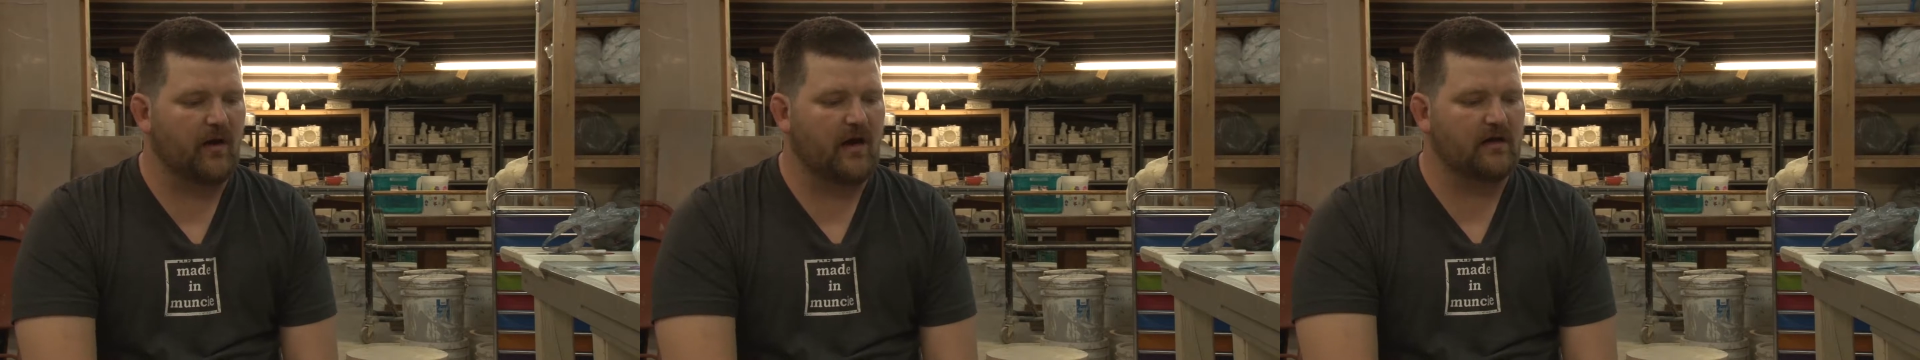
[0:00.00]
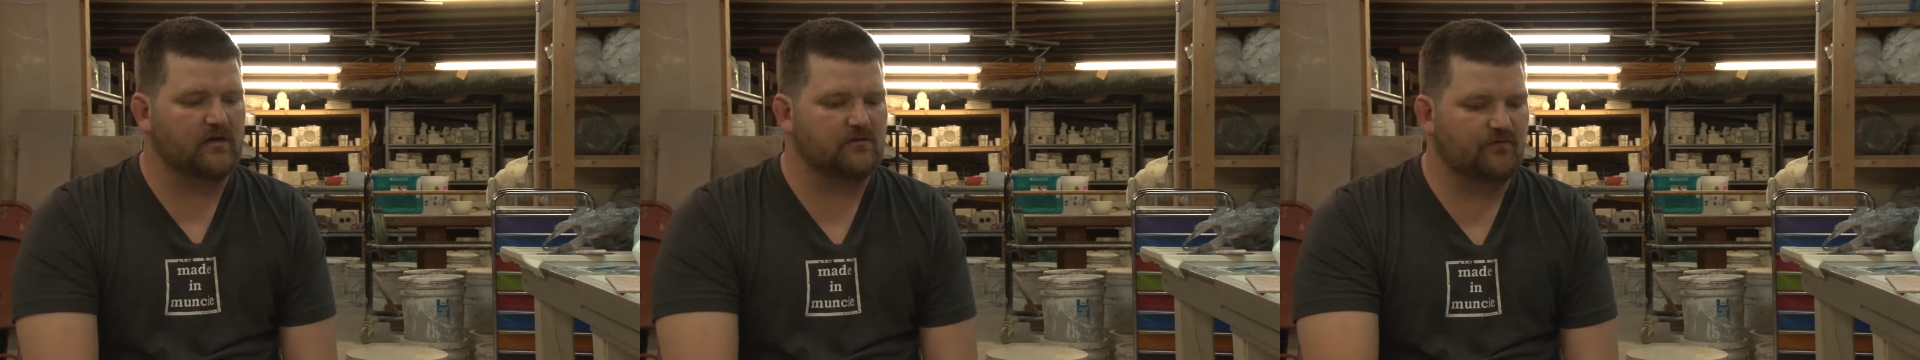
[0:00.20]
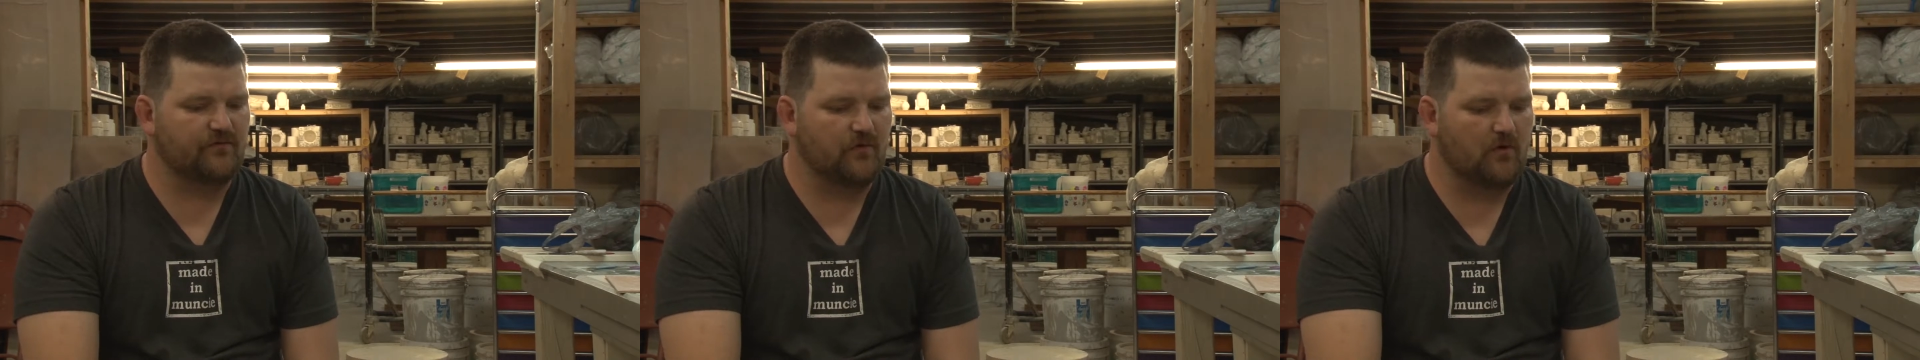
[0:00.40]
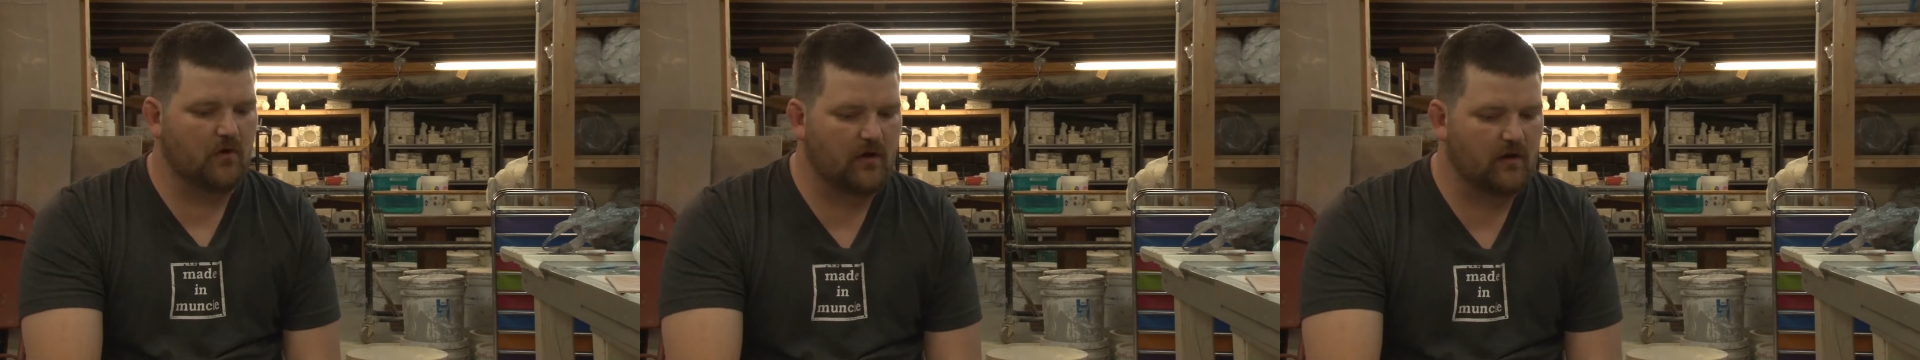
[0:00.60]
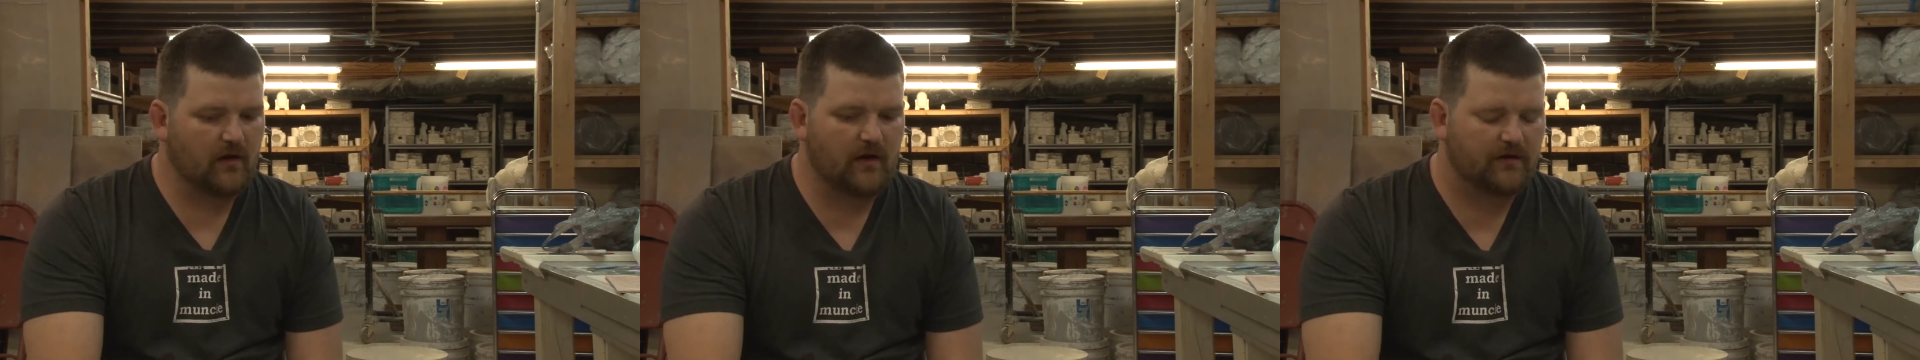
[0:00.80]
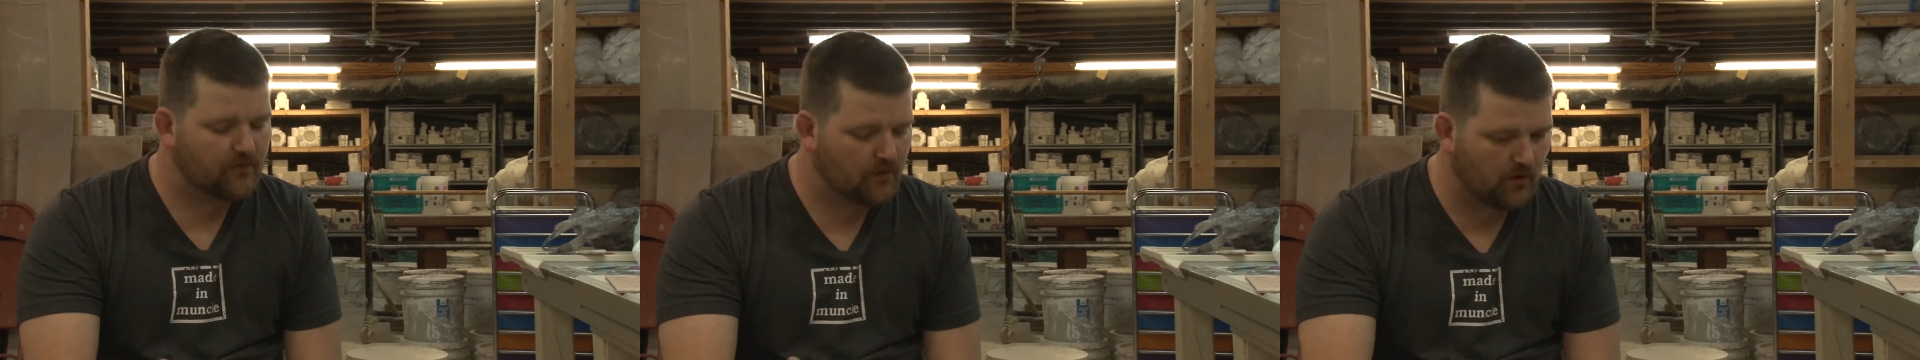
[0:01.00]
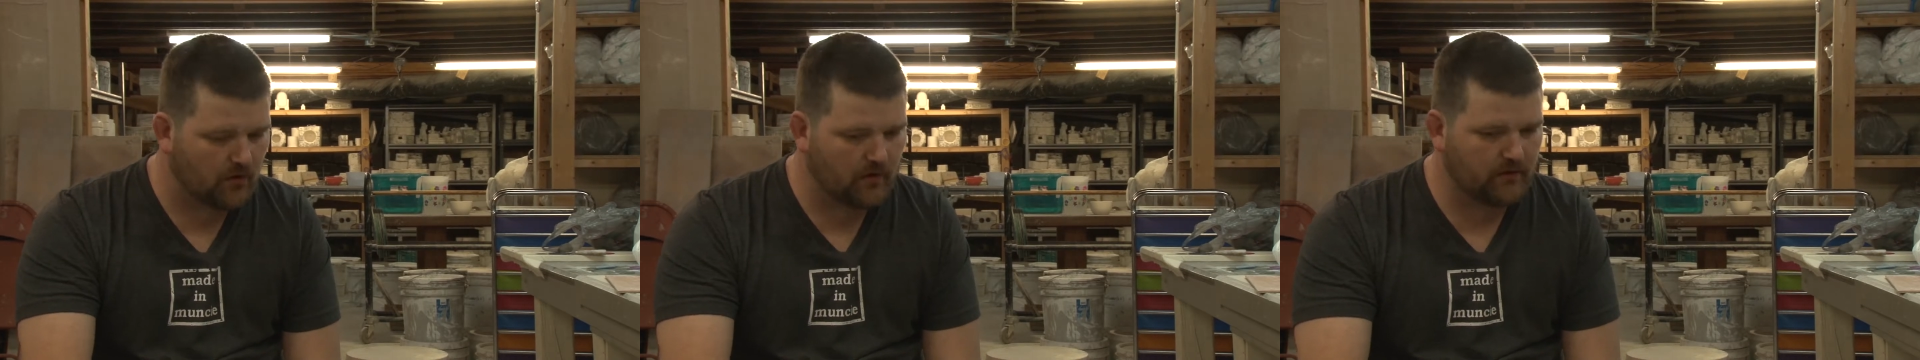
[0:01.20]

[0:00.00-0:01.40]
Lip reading: passion for art. I liked art.